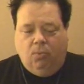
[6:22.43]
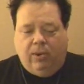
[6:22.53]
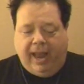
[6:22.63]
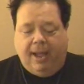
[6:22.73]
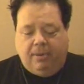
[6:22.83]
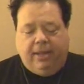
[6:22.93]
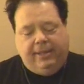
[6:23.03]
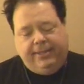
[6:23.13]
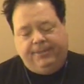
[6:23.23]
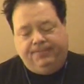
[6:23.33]
what
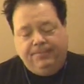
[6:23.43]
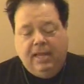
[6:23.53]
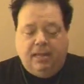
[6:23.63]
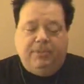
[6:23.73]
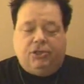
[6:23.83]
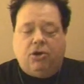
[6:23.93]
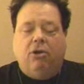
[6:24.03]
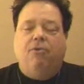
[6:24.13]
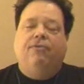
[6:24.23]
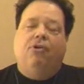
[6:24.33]
happened. Let me
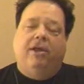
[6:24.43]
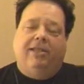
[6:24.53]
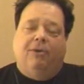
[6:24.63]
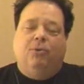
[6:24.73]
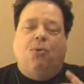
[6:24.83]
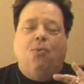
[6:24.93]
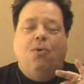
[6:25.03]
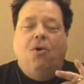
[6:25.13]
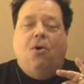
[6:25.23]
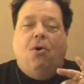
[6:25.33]
start over on that.
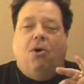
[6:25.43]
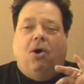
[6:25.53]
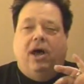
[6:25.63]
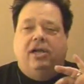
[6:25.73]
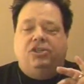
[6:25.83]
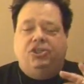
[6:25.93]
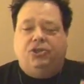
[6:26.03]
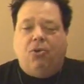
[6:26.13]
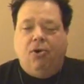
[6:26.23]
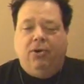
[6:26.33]
Well, a
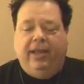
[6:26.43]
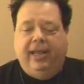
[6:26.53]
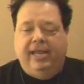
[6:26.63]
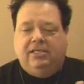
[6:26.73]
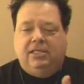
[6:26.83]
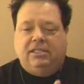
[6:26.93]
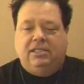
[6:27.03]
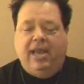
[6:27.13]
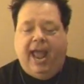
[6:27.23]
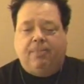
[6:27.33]
story is a
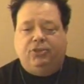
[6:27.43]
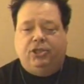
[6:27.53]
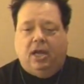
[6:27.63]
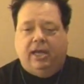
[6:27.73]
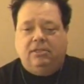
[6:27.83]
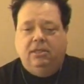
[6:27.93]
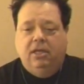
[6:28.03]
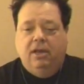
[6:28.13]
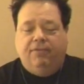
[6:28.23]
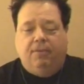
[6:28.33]
snapshot
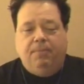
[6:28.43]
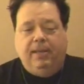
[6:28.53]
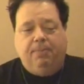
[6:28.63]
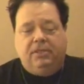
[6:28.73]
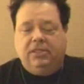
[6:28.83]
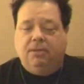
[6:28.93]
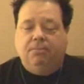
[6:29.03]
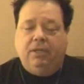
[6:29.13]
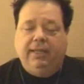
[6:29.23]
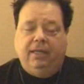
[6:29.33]
from people's
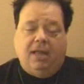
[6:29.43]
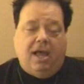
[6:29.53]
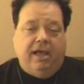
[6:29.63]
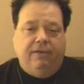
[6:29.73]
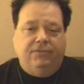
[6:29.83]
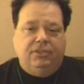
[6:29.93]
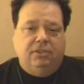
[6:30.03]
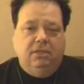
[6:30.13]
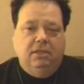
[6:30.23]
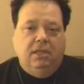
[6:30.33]
complete
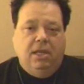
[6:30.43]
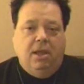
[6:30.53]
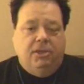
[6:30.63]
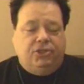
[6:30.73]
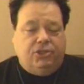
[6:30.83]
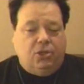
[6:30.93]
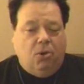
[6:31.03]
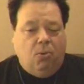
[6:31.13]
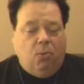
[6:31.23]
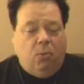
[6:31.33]
lives.
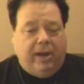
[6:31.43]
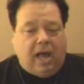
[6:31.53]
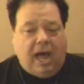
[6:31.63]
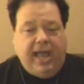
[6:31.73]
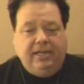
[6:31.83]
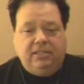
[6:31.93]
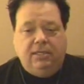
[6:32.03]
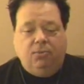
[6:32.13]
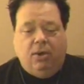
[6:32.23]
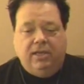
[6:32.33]
So what I
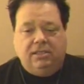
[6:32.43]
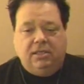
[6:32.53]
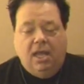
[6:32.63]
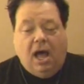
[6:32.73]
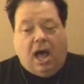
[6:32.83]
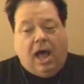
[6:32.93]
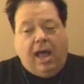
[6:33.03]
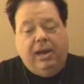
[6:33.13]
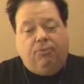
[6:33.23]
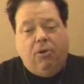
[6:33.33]
did was
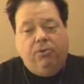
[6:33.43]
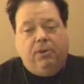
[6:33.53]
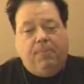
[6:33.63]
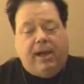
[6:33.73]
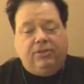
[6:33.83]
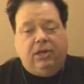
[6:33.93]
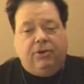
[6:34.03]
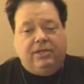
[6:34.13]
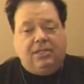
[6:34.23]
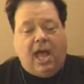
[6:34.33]
I wrote about
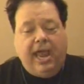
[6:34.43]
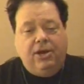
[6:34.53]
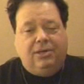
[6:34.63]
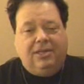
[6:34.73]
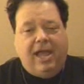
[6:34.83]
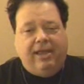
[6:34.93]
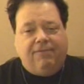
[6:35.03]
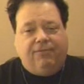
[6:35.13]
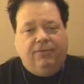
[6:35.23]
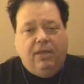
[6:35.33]
their entire
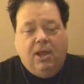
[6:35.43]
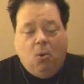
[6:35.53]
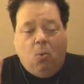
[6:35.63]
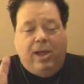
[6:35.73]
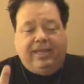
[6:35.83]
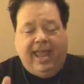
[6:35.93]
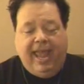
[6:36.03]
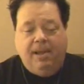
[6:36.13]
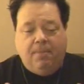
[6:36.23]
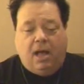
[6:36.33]
life, what
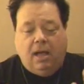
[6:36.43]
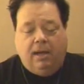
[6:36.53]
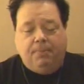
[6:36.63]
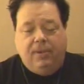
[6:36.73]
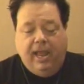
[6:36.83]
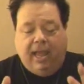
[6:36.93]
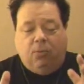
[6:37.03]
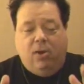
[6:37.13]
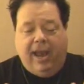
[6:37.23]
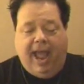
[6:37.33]
came up
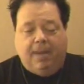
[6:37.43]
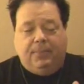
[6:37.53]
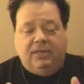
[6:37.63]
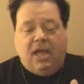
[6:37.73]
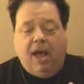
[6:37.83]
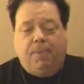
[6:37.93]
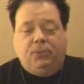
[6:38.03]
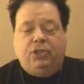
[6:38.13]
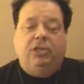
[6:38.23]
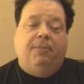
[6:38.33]
and what happened
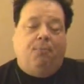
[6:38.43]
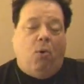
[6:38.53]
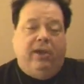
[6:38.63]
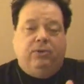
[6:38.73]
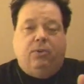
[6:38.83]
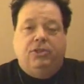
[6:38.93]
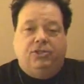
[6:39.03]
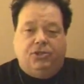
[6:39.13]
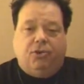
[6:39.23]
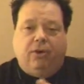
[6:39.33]
up to the point where
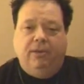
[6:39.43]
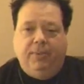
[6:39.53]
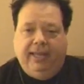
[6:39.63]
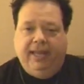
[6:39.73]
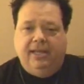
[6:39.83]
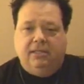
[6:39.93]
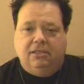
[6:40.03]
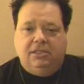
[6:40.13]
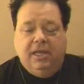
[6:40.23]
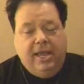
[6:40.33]
the story
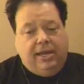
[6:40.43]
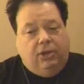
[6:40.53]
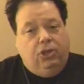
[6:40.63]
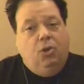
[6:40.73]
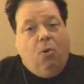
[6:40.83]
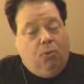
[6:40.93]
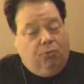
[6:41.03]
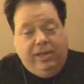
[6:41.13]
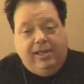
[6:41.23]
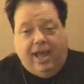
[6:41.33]
begins. Now, you
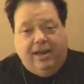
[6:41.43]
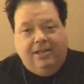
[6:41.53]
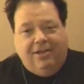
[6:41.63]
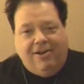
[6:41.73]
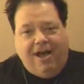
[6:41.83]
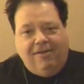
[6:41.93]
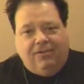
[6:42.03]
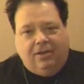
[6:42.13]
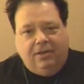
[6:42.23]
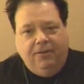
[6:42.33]
won't read that in the
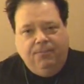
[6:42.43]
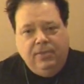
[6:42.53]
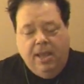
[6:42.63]
novel,